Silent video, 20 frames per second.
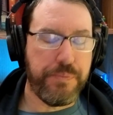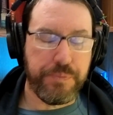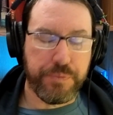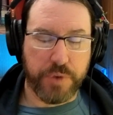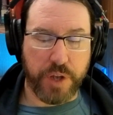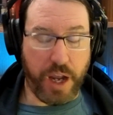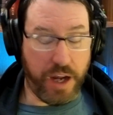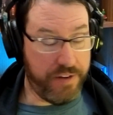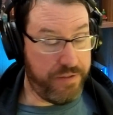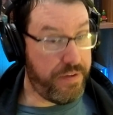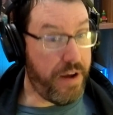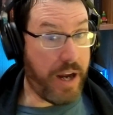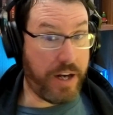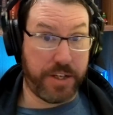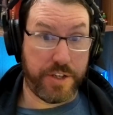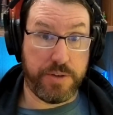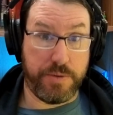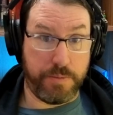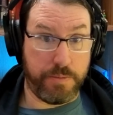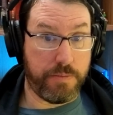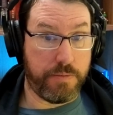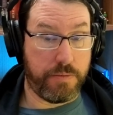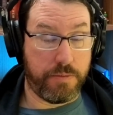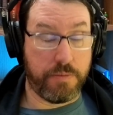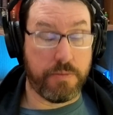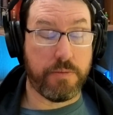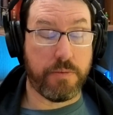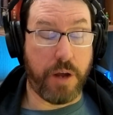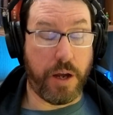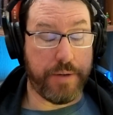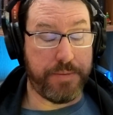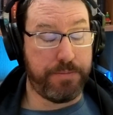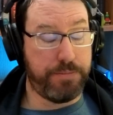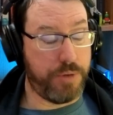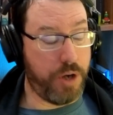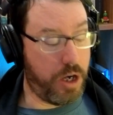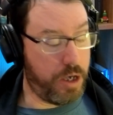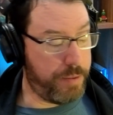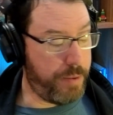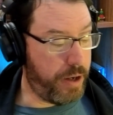In fact, I
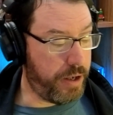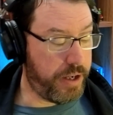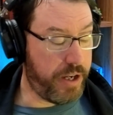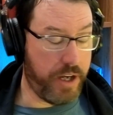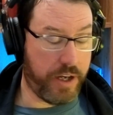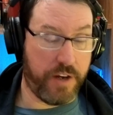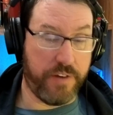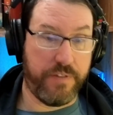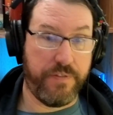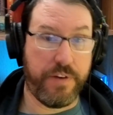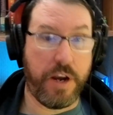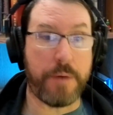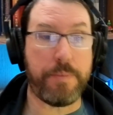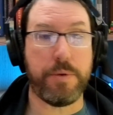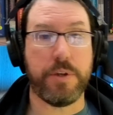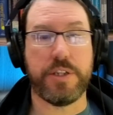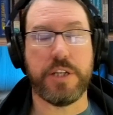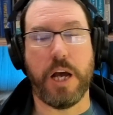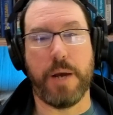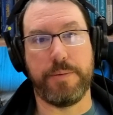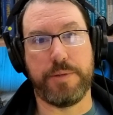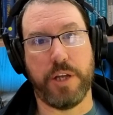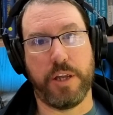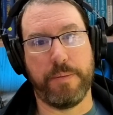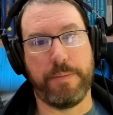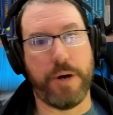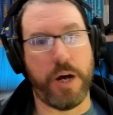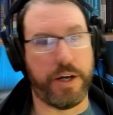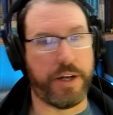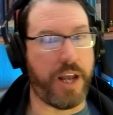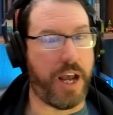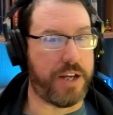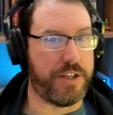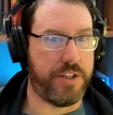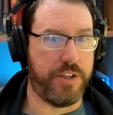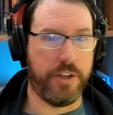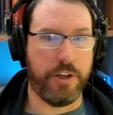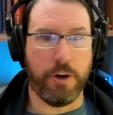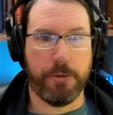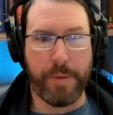talked about Kick a couple of times on the podcast. You
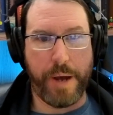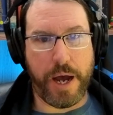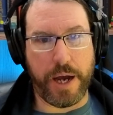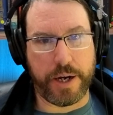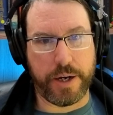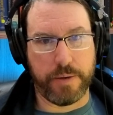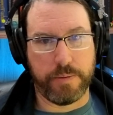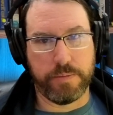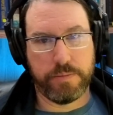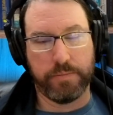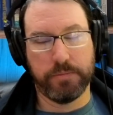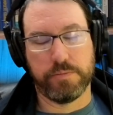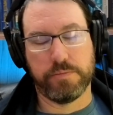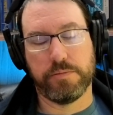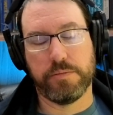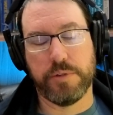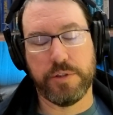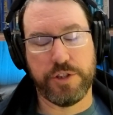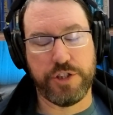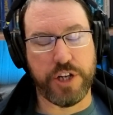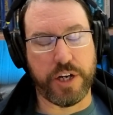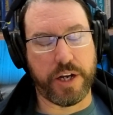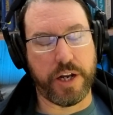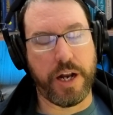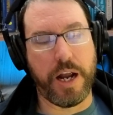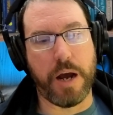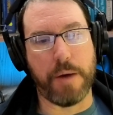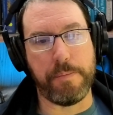can go back, check it out.